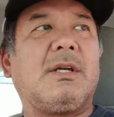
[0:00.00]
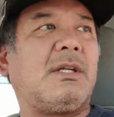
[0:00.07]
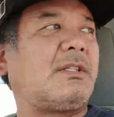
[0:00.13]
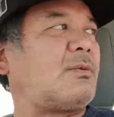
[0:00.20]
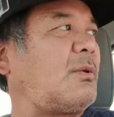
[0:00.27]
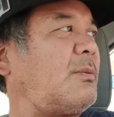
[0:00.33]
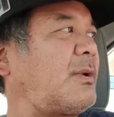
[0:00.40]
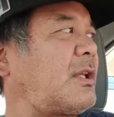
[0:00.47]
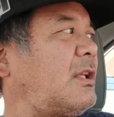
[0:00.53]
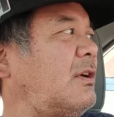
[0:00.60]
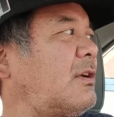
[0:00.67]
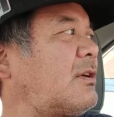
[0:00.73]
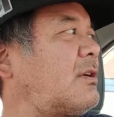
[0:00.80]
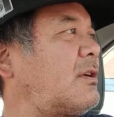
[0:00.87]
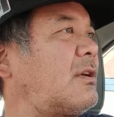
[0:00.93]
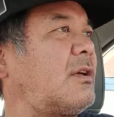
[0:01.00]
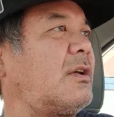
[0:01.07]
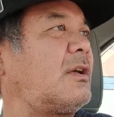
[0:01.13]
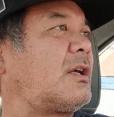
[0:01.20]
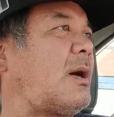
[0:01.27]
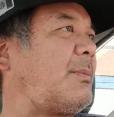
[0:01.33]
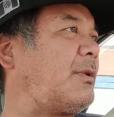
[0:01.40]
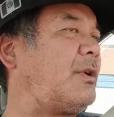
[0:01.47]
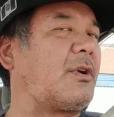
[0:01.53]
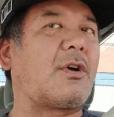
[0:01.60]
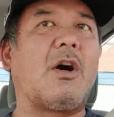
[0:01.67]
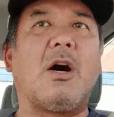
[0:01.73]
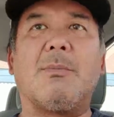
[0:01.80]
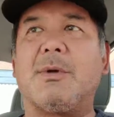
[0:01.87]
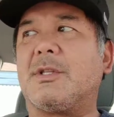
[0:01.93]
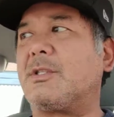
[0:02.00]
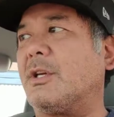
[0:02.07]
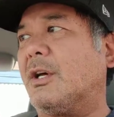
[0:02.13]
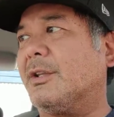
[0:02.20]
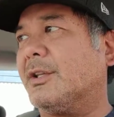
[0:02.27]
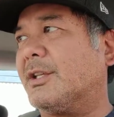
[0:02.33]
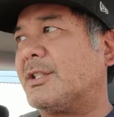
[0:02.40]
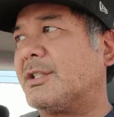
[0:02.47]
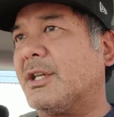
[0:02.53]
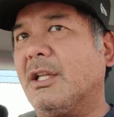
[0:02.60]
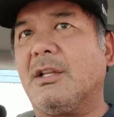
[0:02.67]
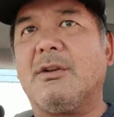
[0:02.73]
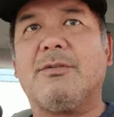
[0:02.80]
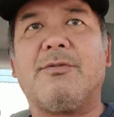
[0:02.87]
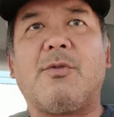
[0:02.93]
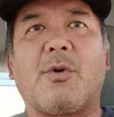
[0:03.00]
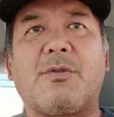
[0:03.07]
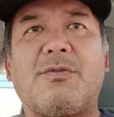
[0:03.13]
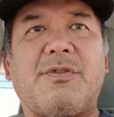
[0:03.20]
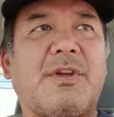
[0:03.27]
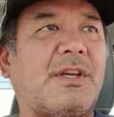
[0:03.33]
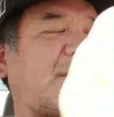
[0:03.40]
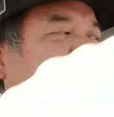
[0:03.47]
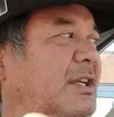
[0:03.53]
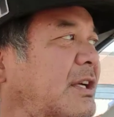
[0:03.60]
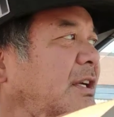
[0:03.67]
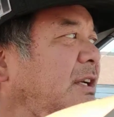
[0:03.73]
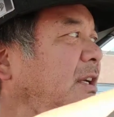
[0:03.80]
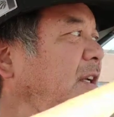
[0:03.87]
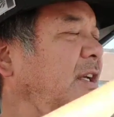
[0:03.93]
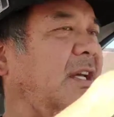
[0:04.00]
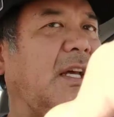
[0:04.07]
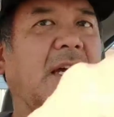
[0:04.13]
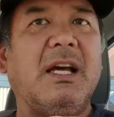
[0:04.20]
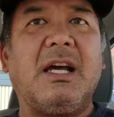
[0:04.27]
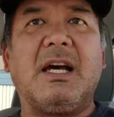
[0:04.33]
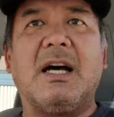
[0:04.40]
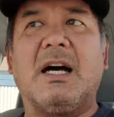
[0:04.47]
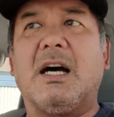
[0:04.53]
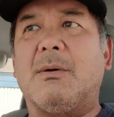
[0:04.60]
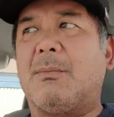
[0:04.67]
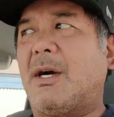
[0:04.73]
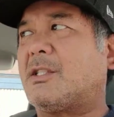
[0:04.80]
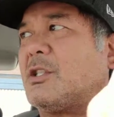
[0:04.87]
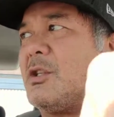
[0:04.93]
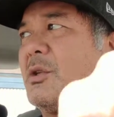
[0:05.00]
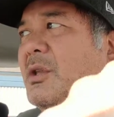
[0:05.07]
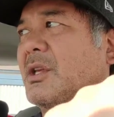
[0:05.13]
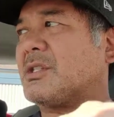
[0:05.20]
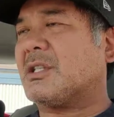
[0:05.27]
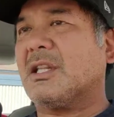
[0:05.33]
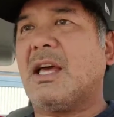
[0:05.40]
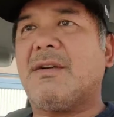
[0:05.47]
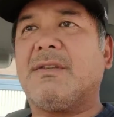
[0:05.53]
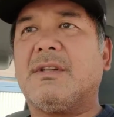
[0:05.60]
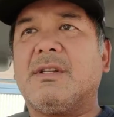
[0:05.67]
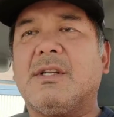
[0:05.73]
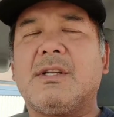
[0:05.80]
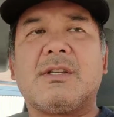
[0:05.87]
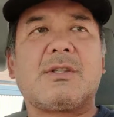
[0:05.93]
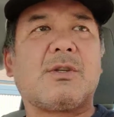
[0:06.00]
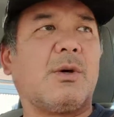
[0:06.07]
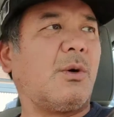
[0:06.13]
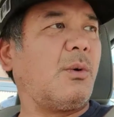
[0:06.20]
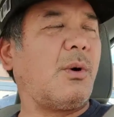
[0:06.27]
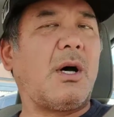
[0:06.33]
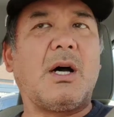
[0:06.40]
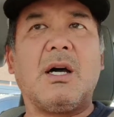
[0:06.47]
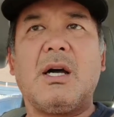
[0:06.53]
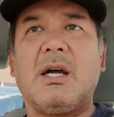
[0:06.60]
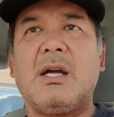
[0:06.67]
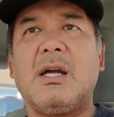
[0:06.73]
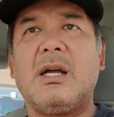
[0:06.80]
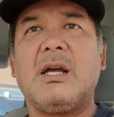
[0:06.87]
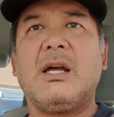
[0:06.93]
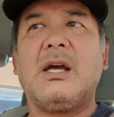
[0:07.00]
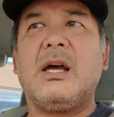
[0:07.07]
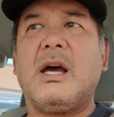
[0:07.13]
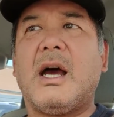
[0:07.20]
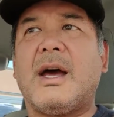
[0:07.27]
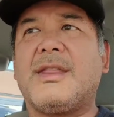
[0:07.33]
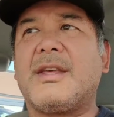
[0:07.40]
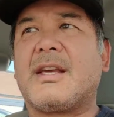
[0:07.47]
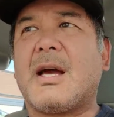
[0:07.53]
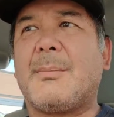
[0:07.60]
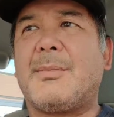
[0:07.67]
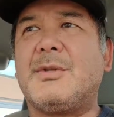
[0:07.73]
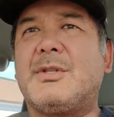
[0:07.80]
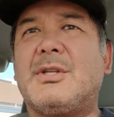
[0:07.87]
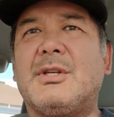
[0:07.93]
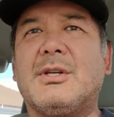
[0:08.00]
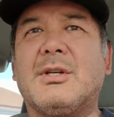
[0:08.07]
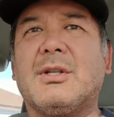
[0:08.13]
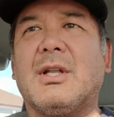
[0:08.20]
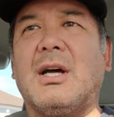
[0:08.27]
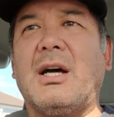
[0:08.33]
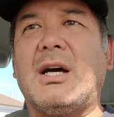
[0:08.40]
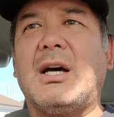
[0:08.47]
I just want to make a couple little comments on this little Ford Fiesta. Mine's a 2011, so I think up until